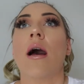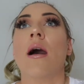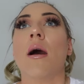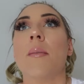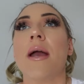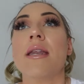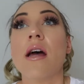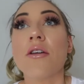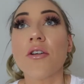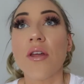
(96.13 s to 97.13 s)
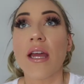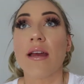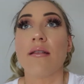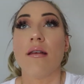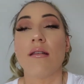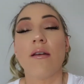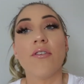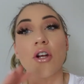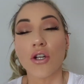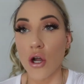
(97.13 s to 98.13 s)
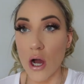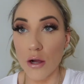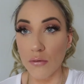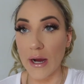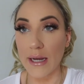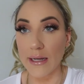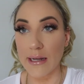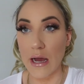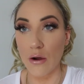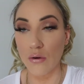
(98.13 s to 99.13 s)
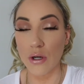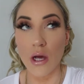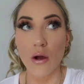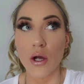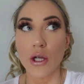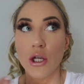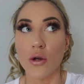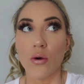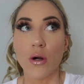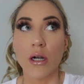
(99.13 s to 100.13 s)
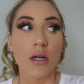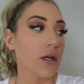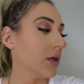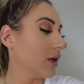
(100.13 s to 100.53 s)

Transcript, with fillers: um, another thing is is if you're not writing down your